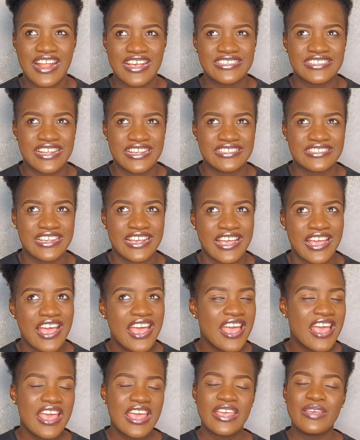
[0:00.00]
Last Dance, in
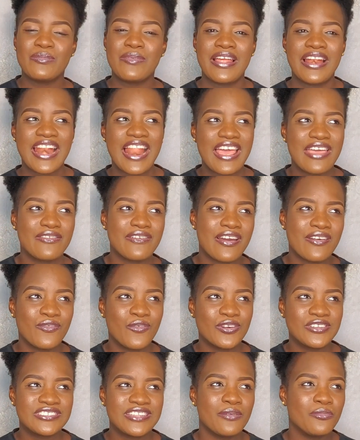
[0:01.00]
my life, I've
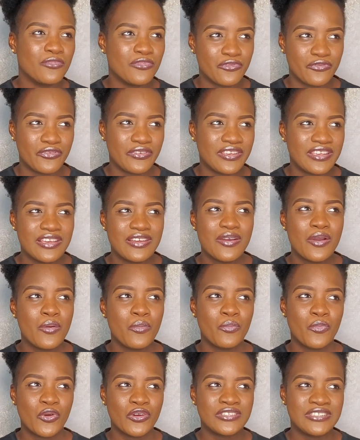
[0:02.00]
watched that movie
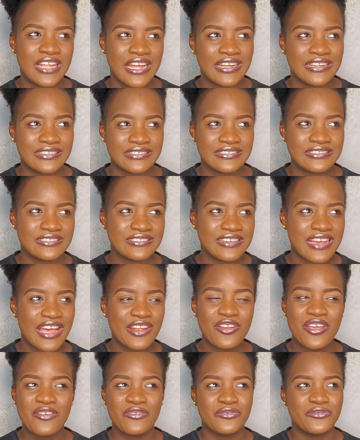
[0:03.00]
more than, I
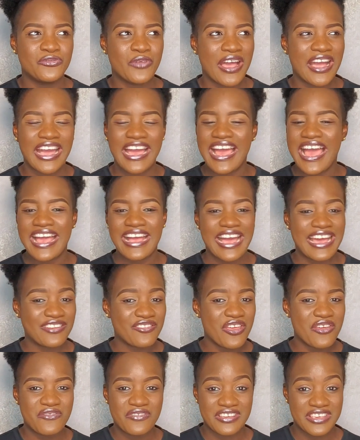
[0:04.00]
don't even know, I
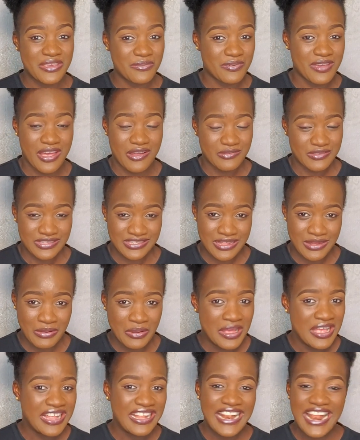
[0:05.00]
cannot even keep count now.
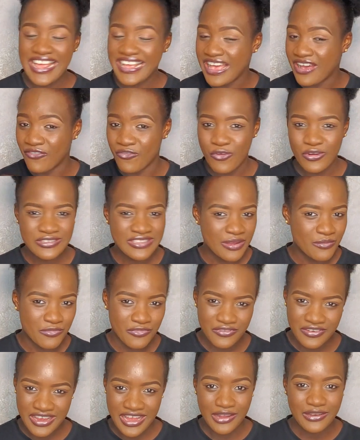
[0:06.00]
Like, I've watched that
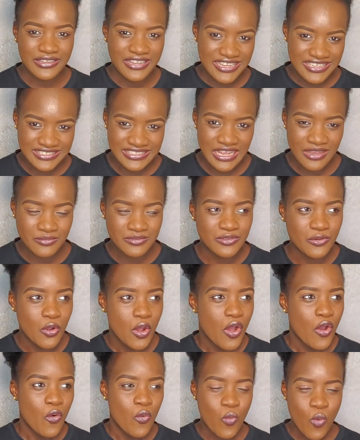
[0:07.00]
movie countless times.
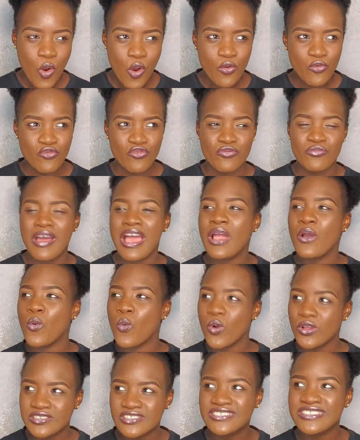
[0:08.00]
War Room, I
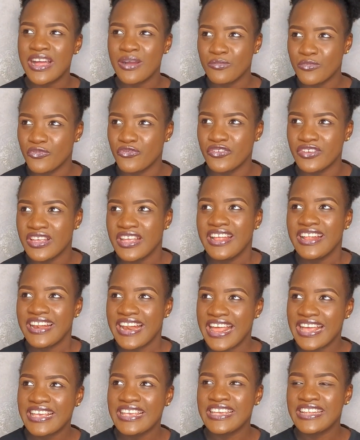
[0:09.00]
watched that movie
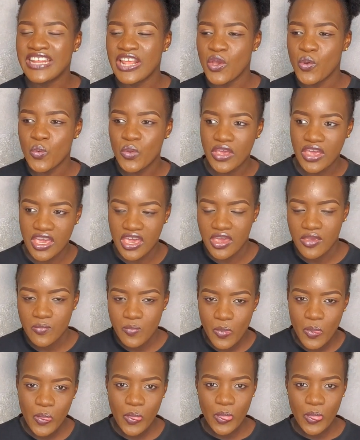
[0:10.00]
like in a week.